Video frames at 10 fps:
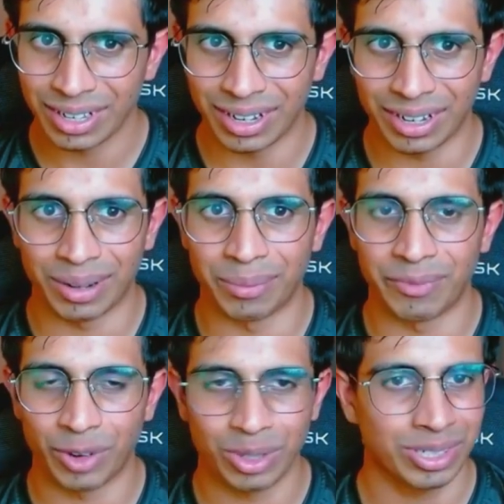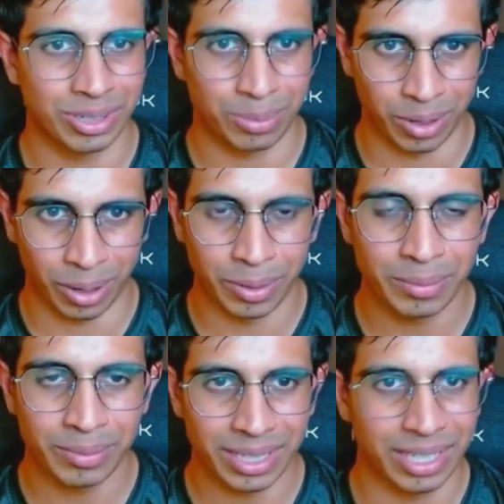um, focus on the
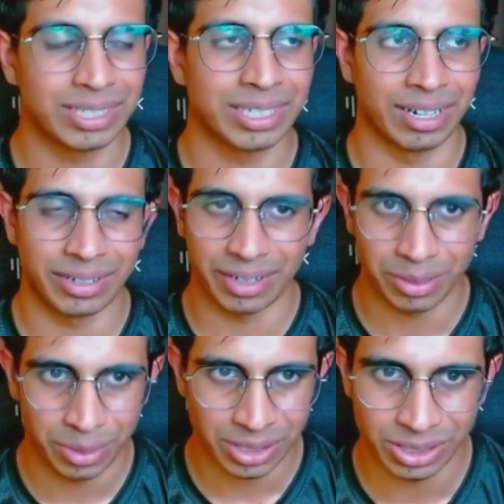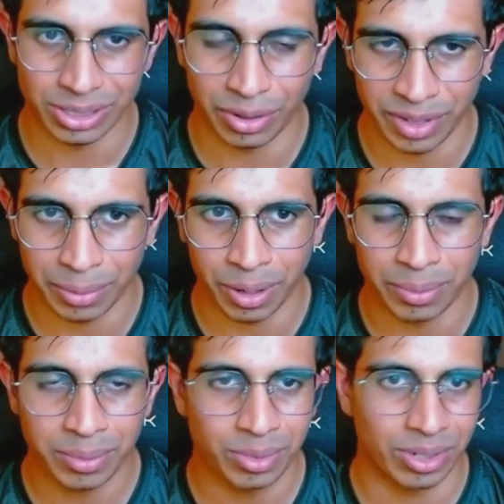problem and then see are there other ways to solve that
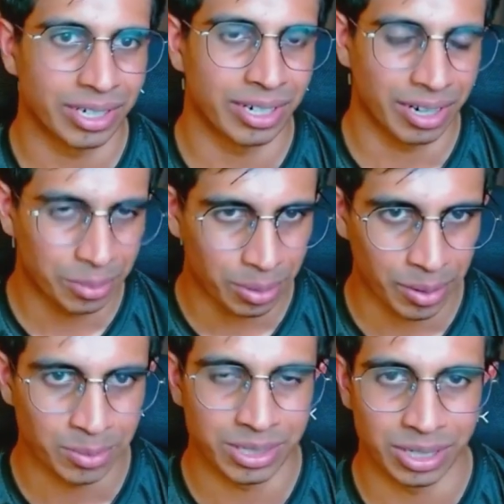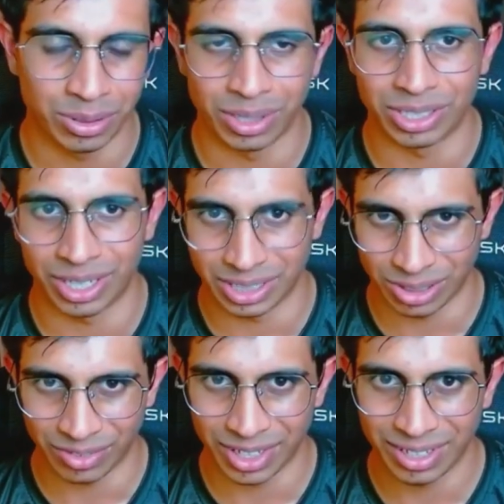problem or are there other problems that you want to try
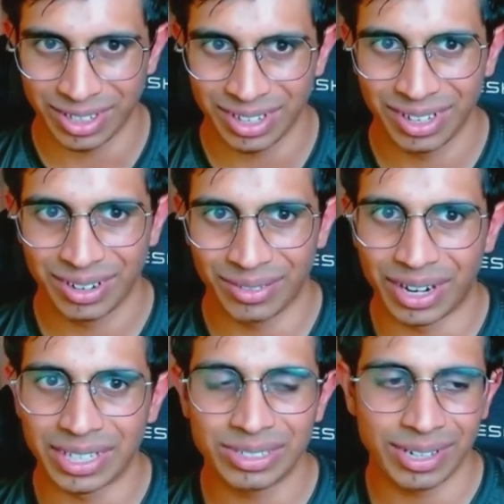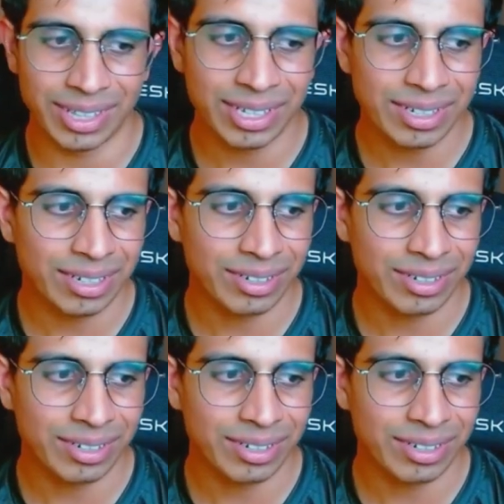solving right so i think